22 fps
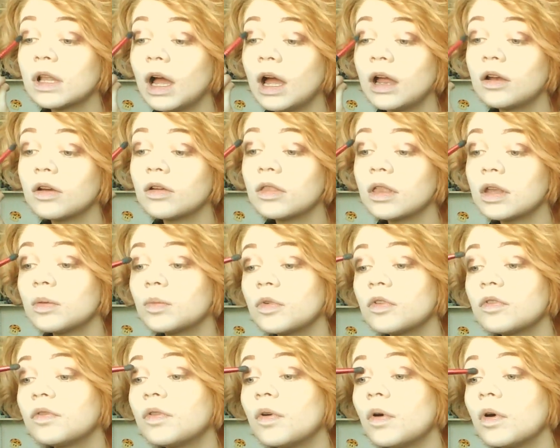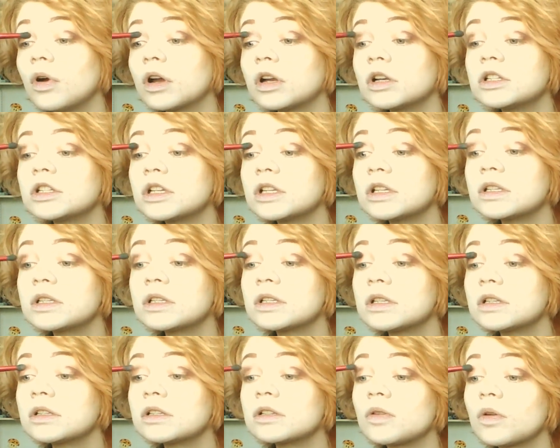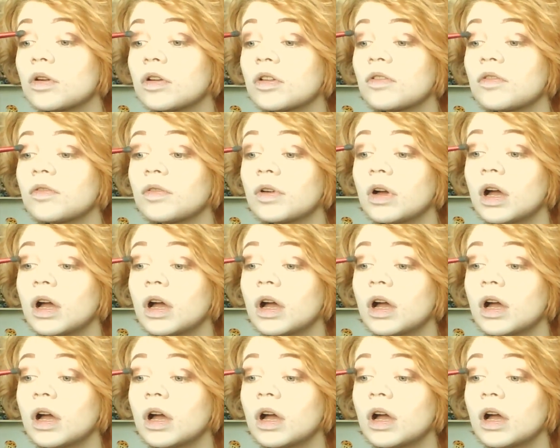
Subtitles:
lighter than before, just sort of